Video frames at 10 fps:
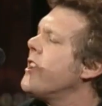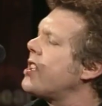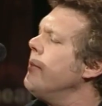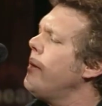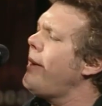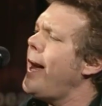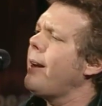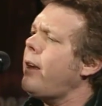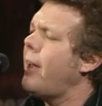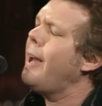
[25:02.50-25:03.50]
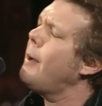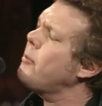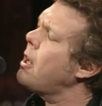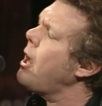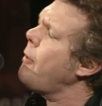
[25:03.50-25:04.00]
Send me by the
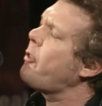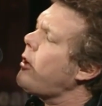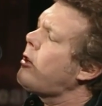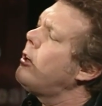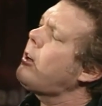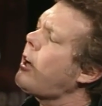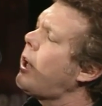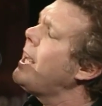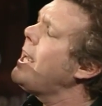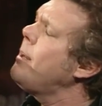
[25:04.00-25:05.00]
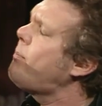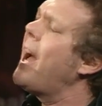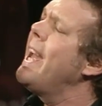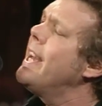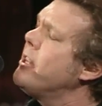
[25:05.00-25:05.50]
camp, gonna have to cook clean
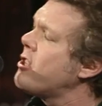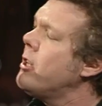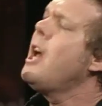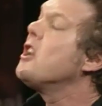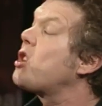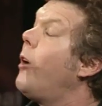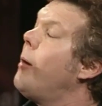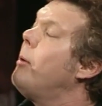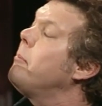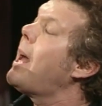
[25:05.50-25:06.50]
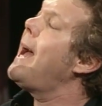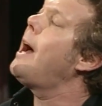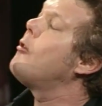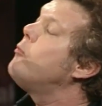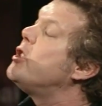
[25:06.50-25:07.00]
pans and scrub them
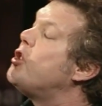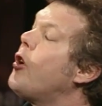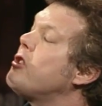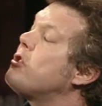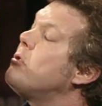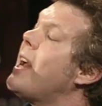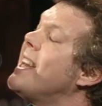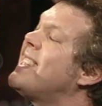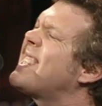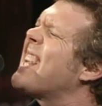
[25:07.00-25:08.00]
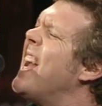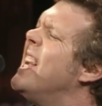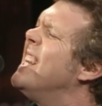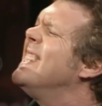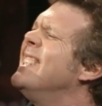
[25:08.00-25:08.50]
down with Georgia red
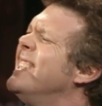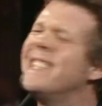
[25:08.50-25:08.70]
sand.